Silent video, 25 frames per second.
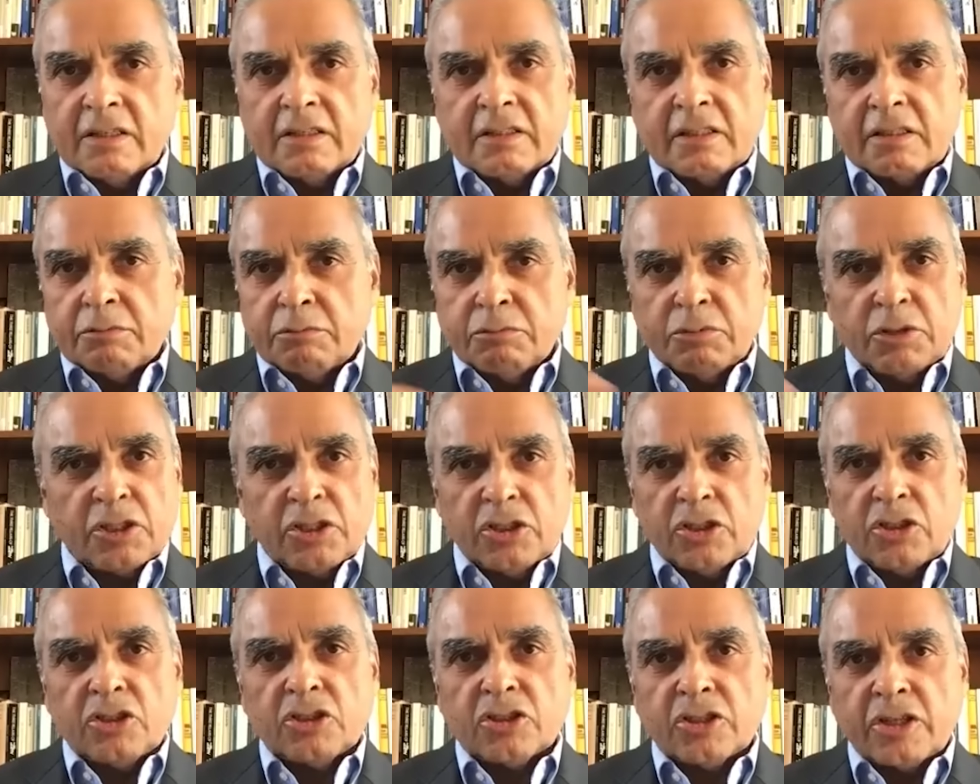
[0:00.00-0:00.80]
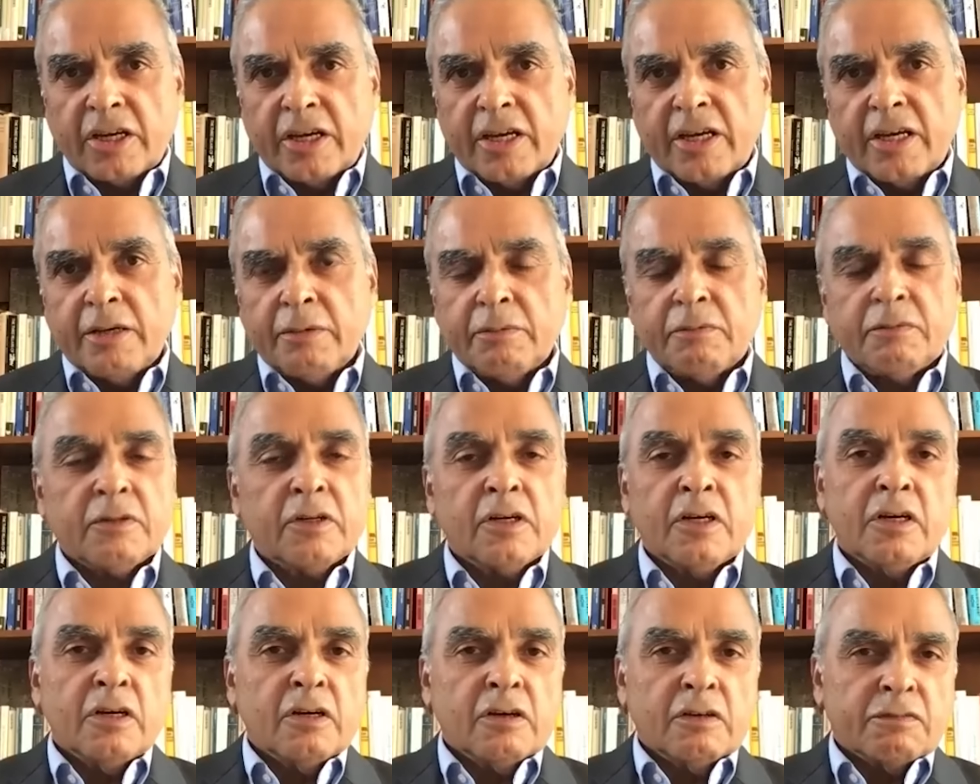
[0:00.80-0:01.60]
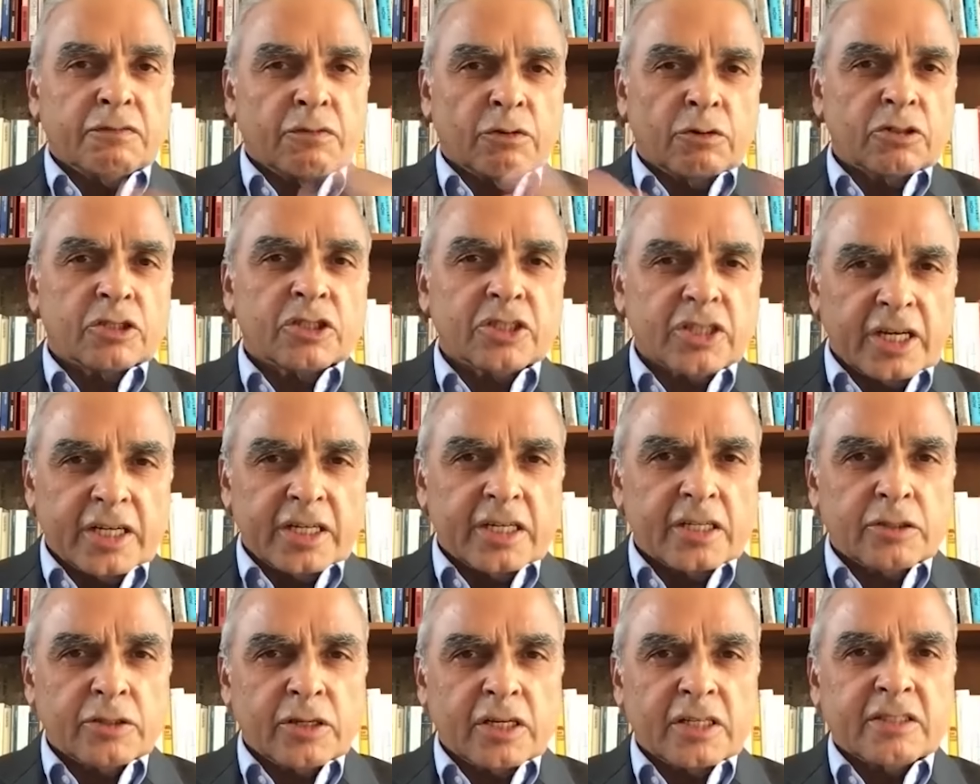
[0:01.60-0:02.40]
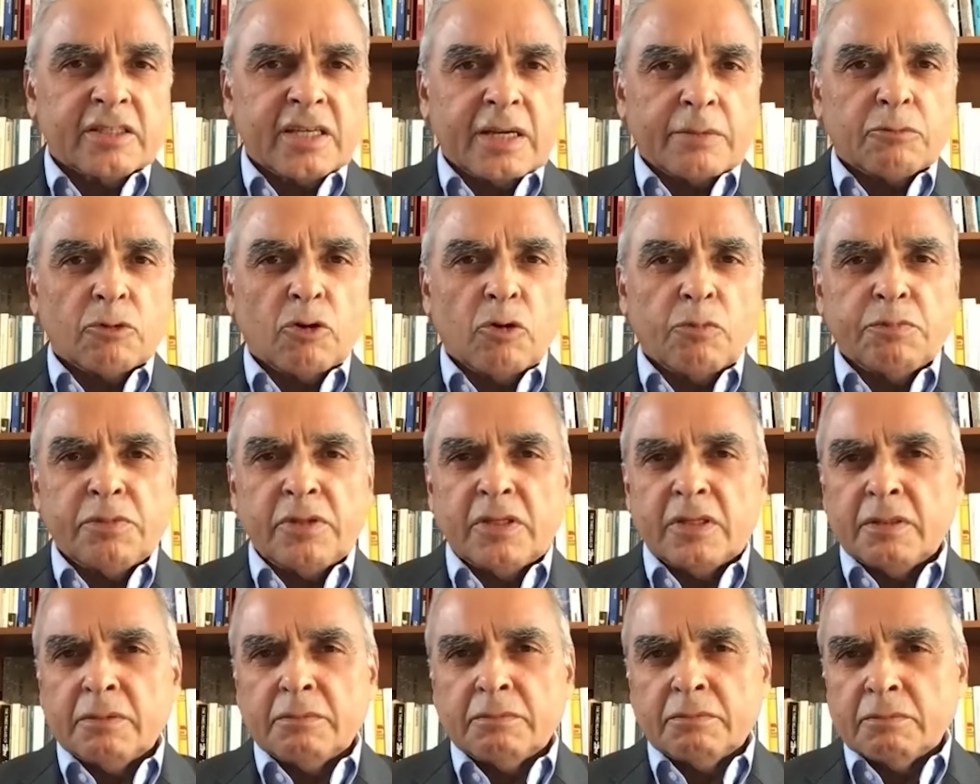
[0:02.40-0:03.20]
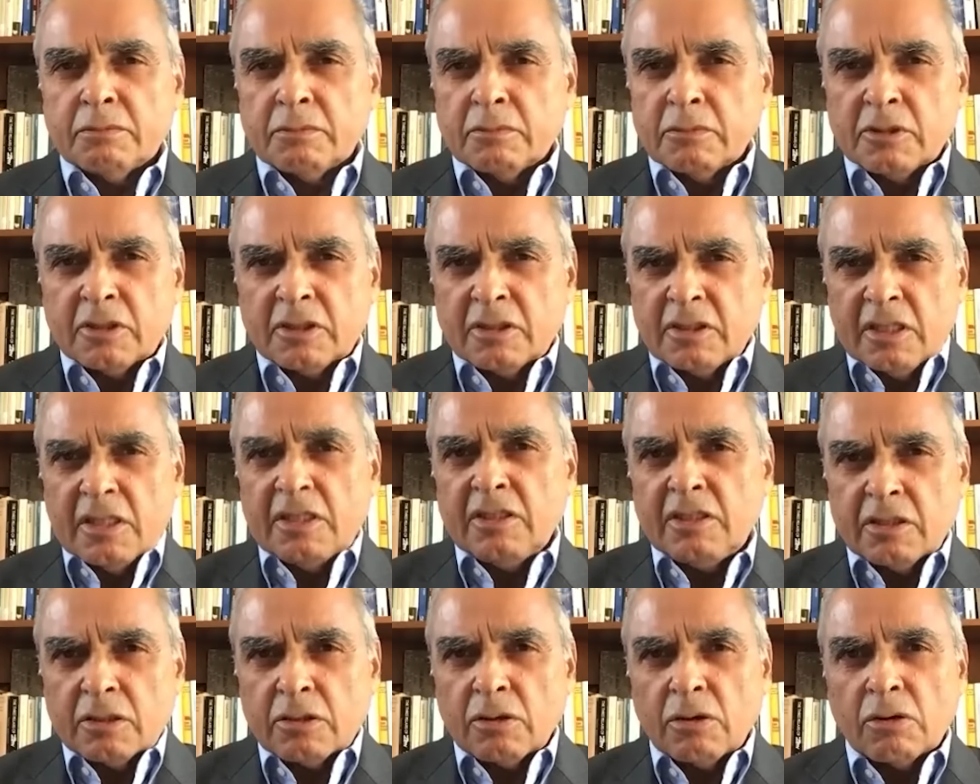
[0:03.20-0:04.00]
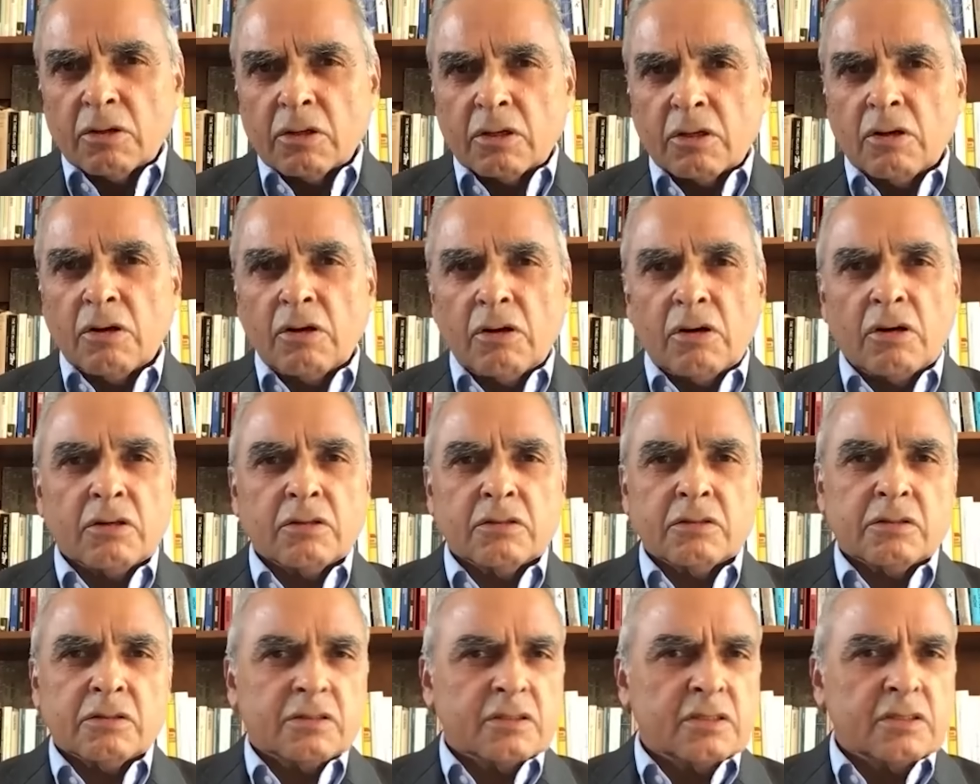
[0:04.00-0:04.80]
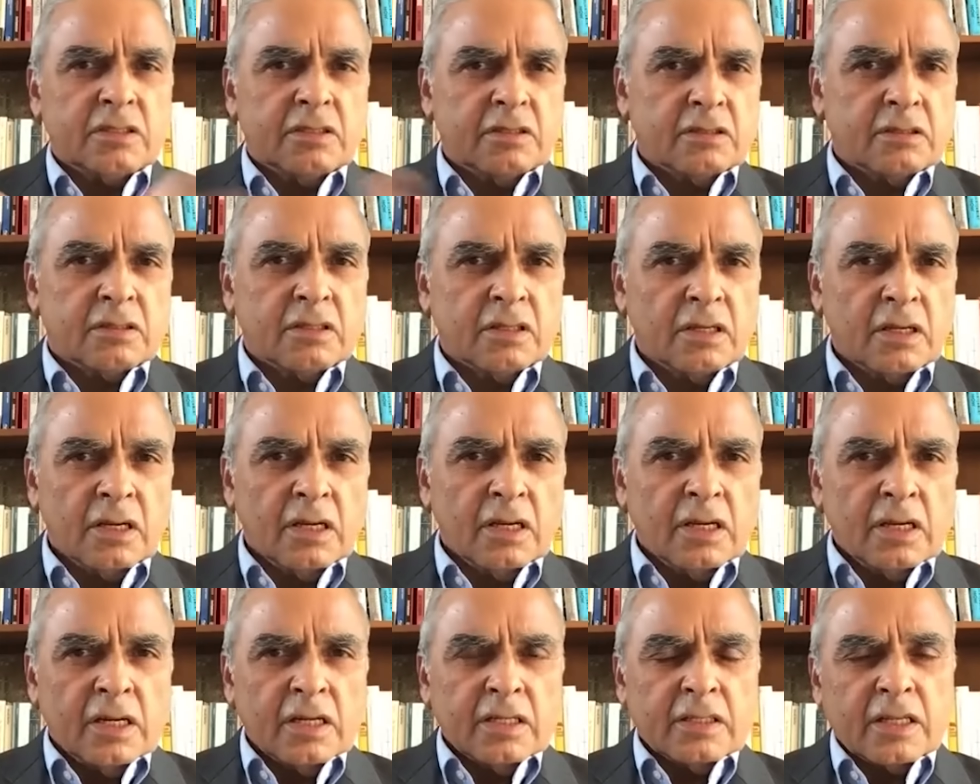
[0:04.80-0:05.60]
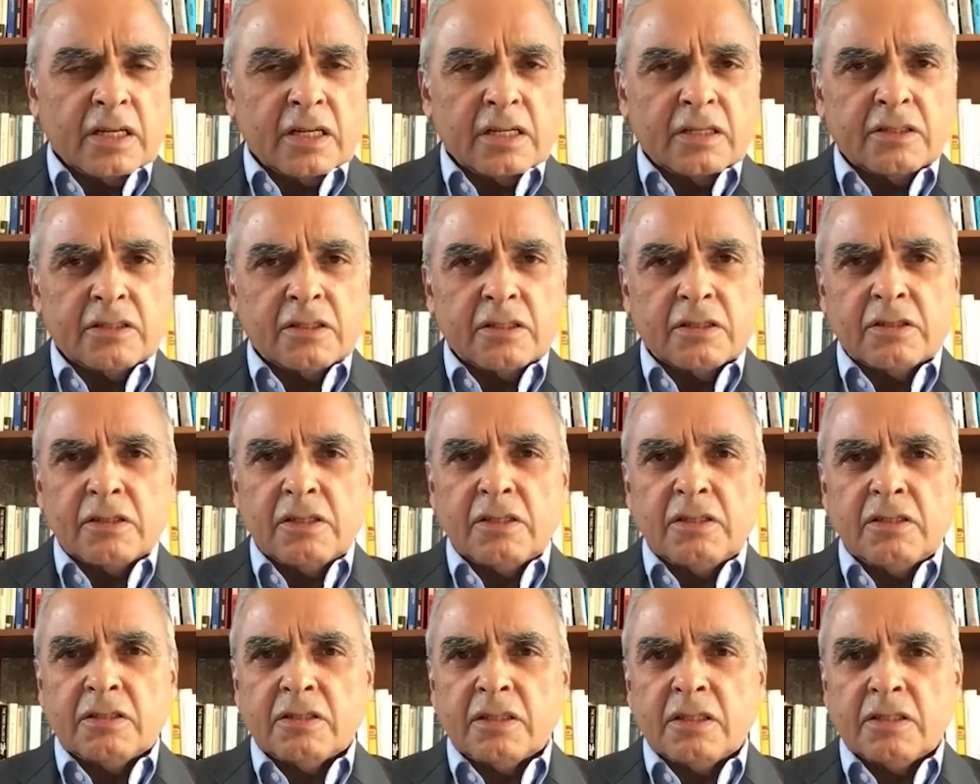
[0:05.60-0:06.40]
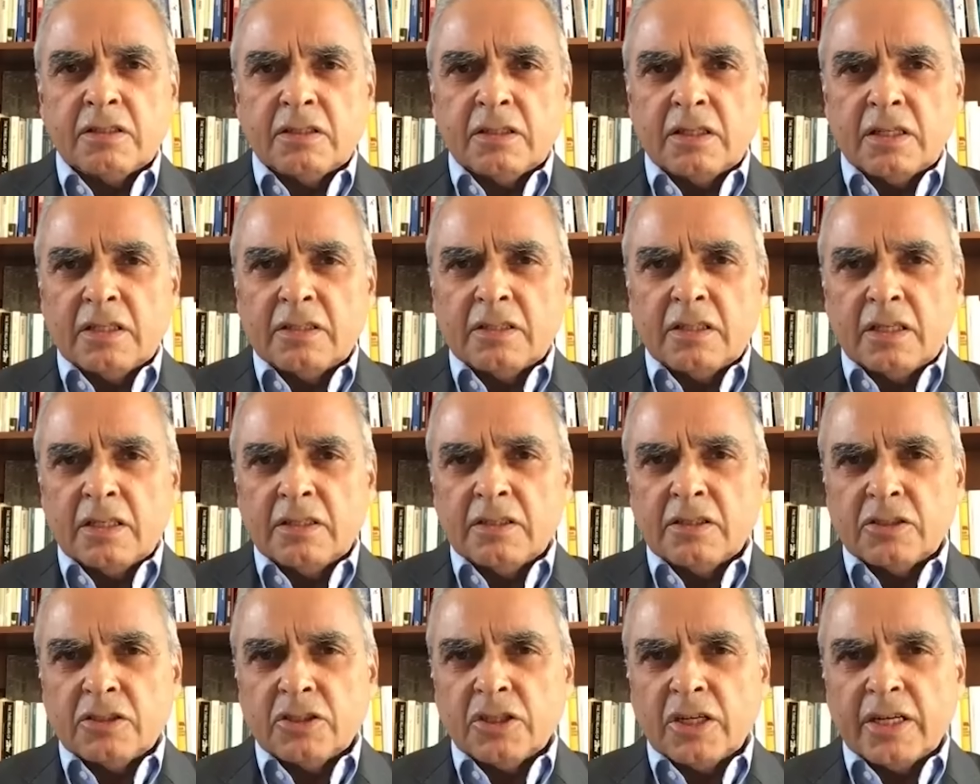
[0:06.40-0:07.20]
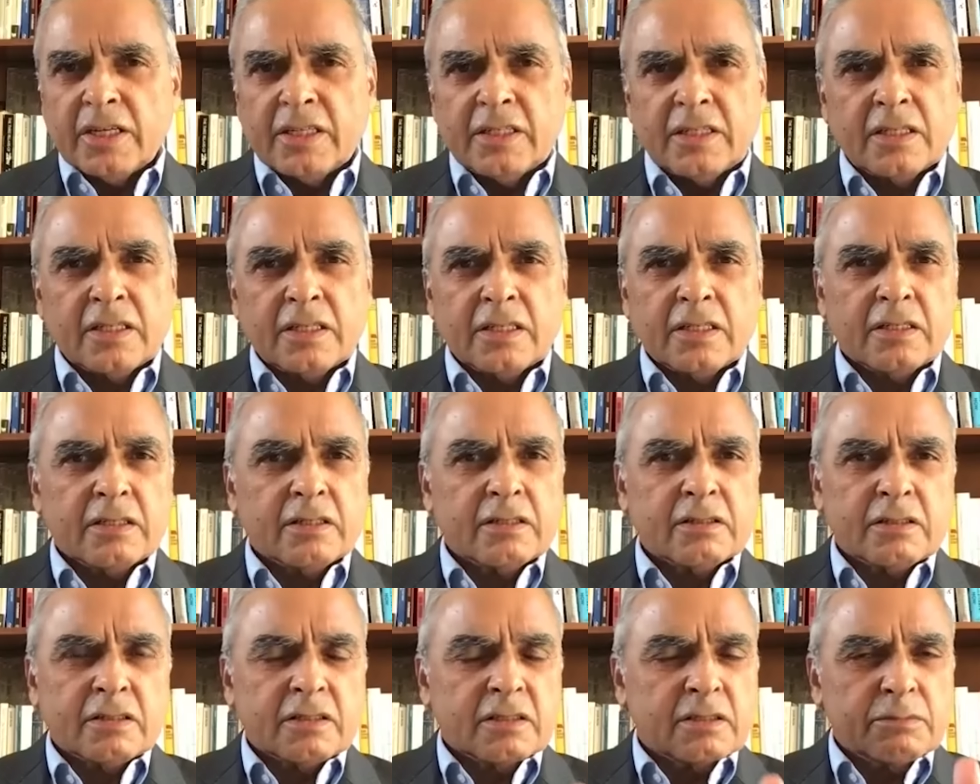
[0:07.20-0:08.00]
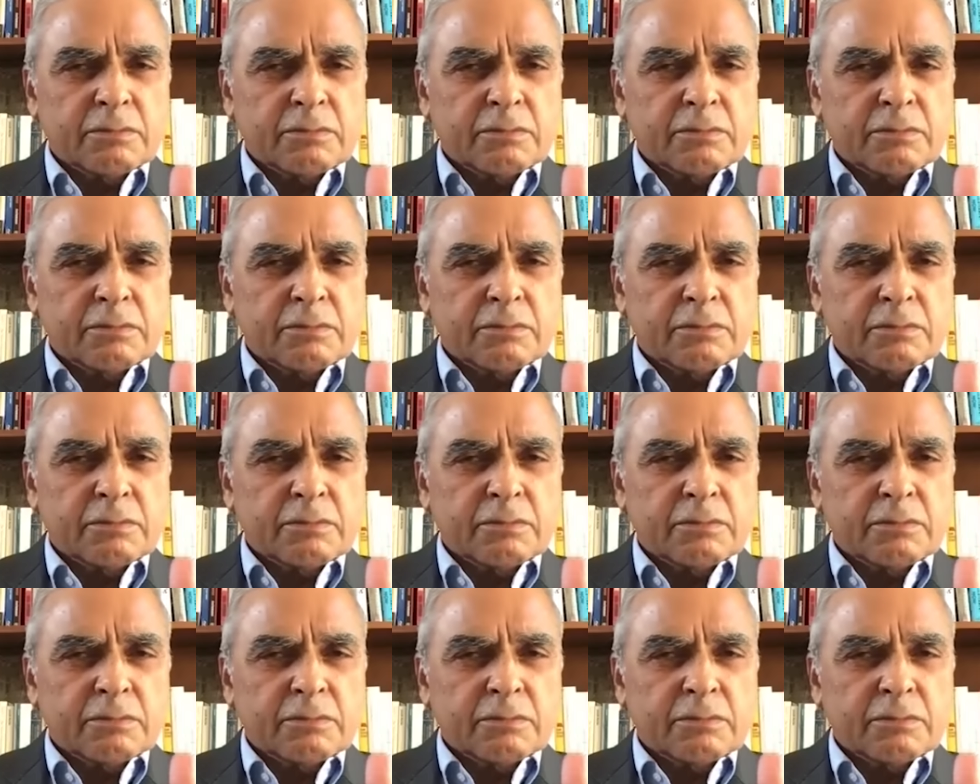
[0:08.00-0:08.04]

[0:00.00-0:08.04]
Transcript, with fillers: the British came, forced China to accept opium, seize Hong Kong, seize territories in China,